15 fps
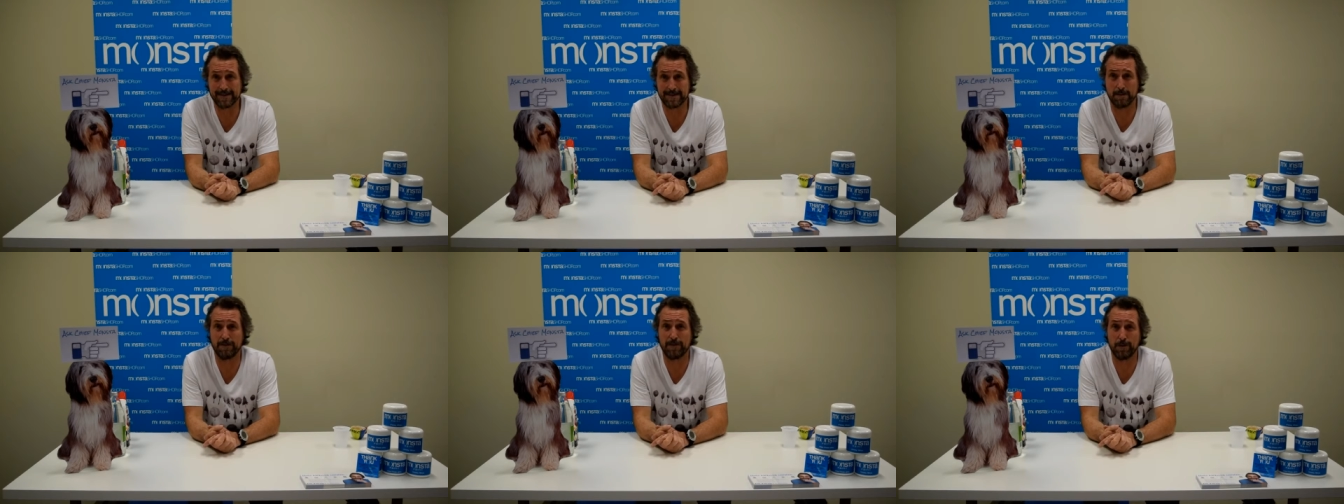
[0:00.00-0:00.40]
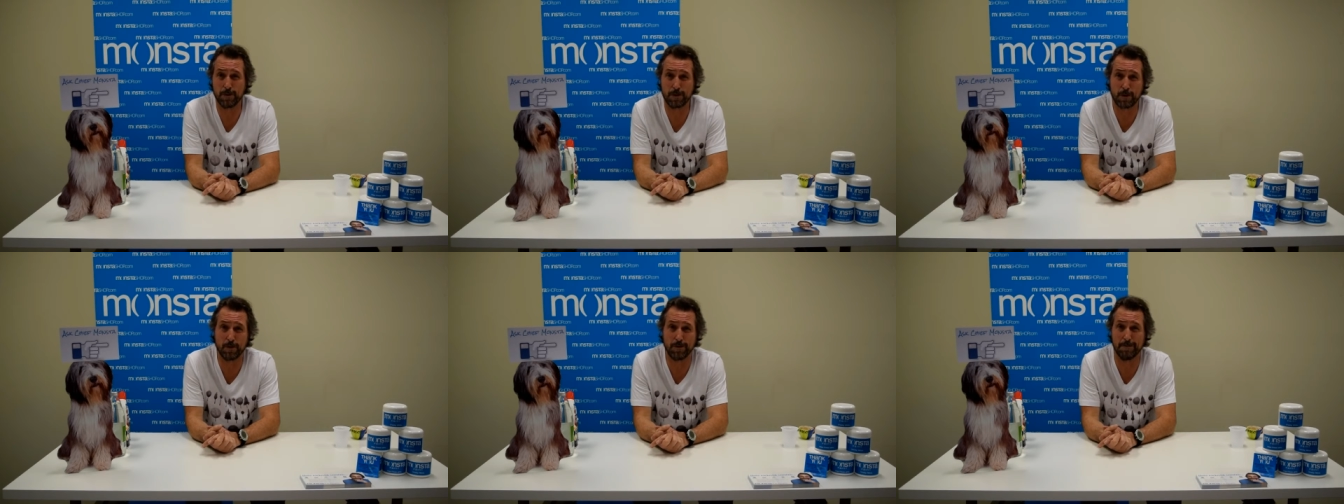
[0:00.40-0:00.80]
Some of you
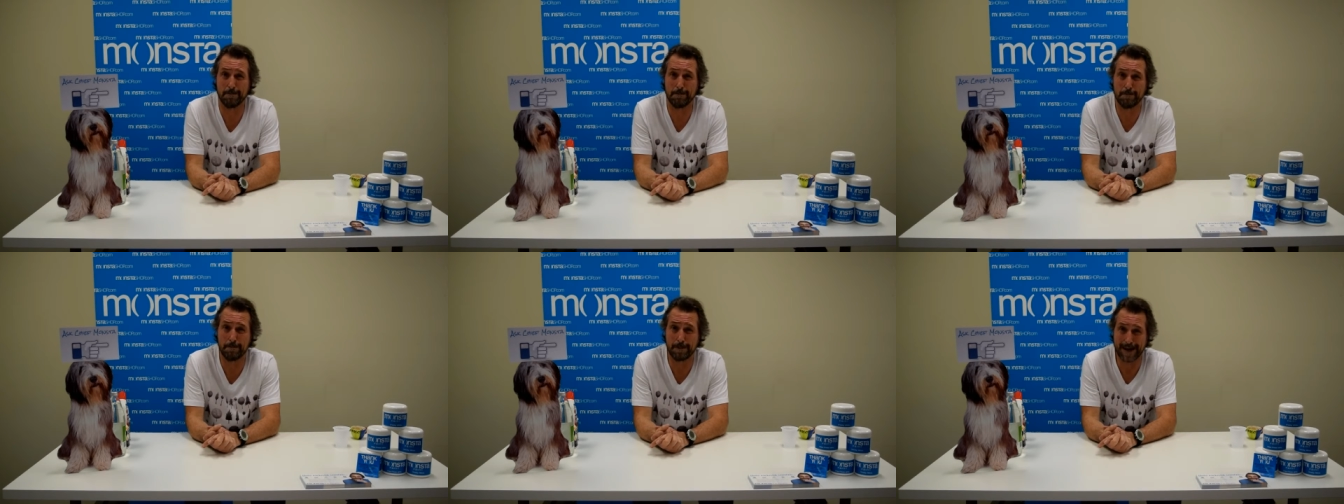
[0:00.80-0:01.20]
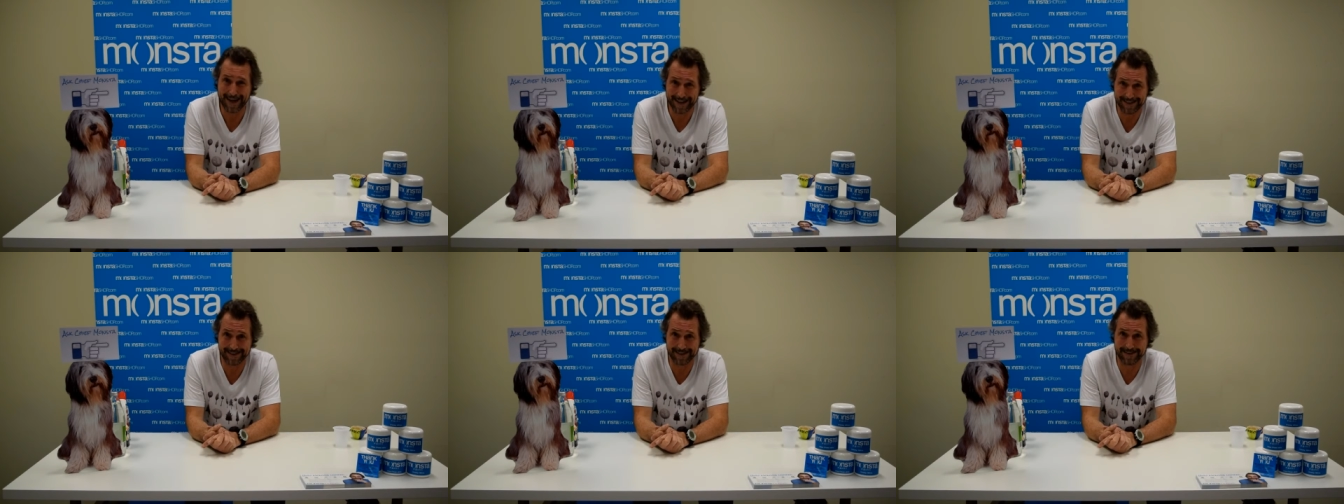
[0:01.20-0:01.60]
will call them
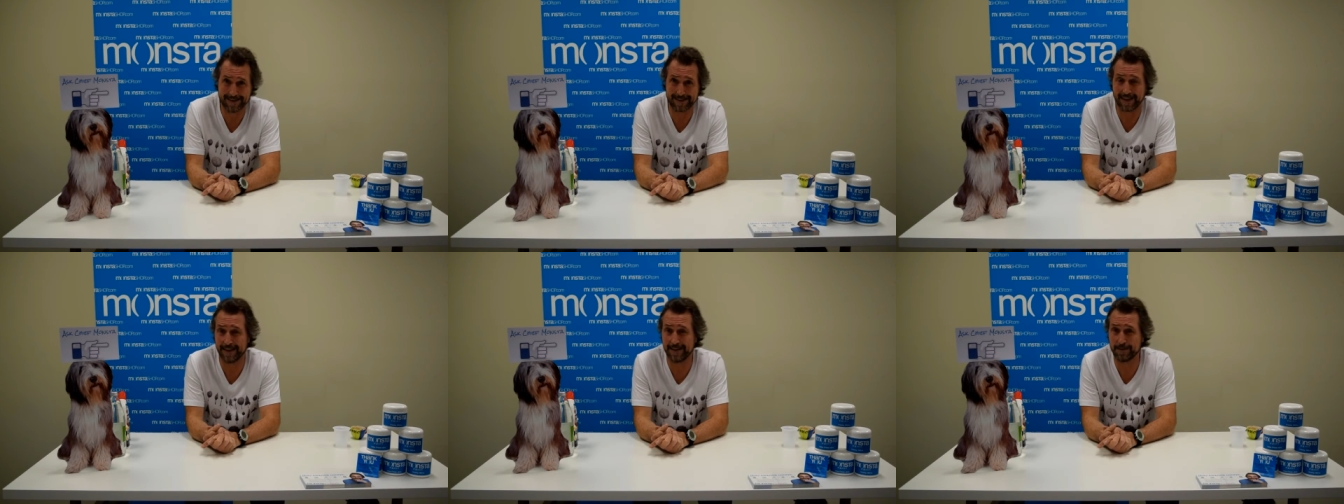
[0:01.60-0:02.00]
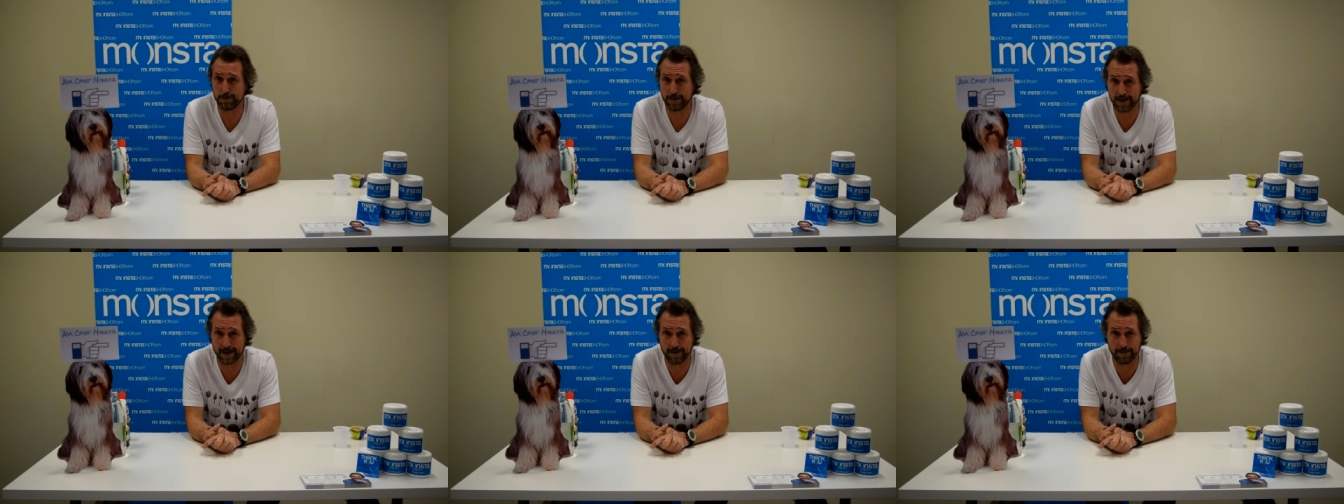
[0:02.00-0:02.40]
bastard stains.
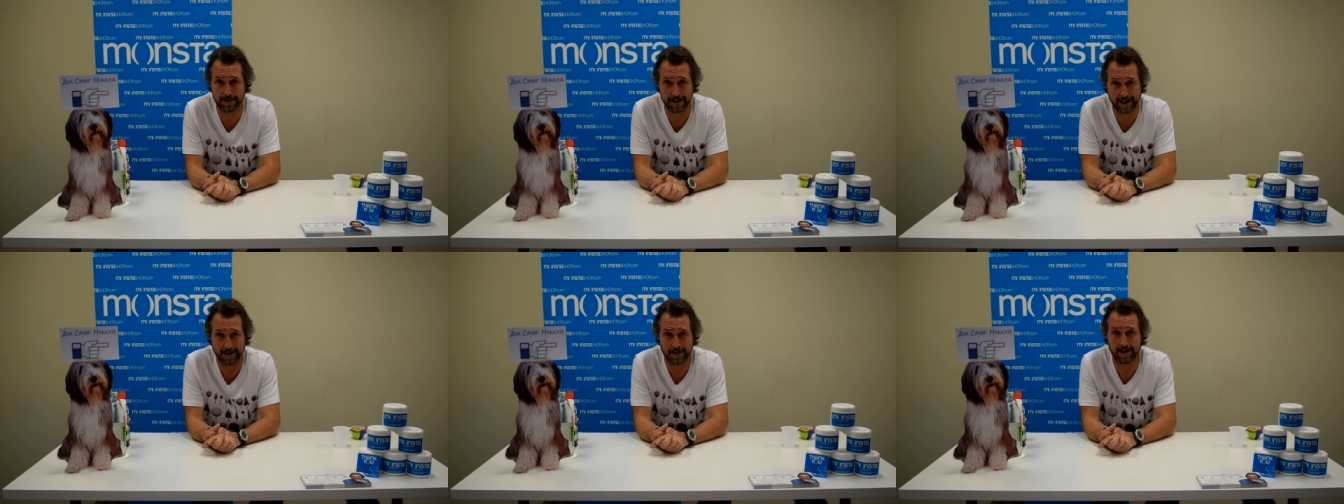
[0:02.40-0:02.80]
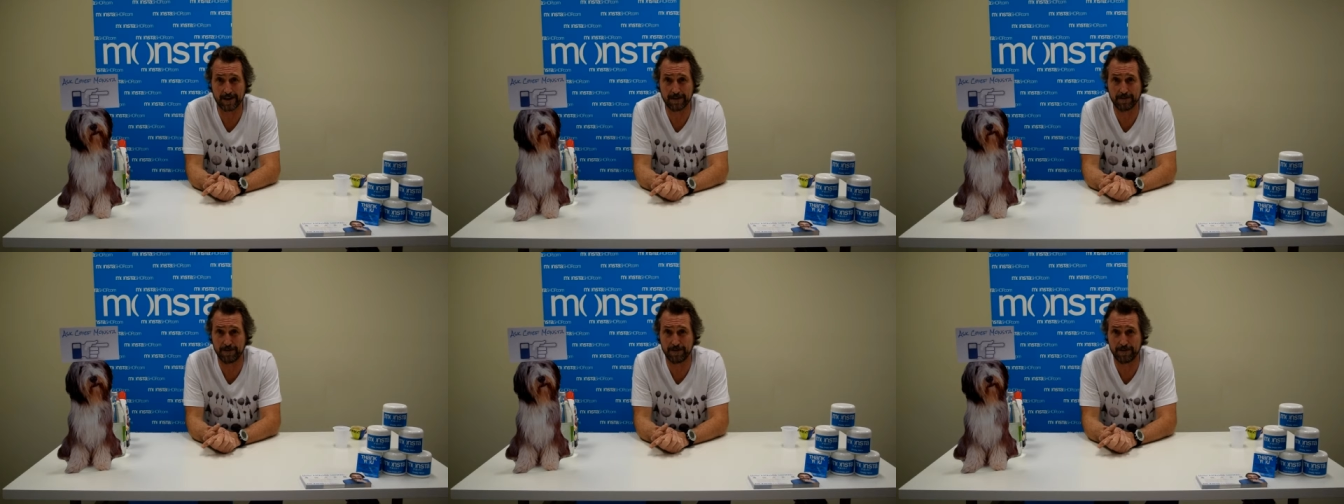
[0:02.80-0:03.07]
We know what they're like.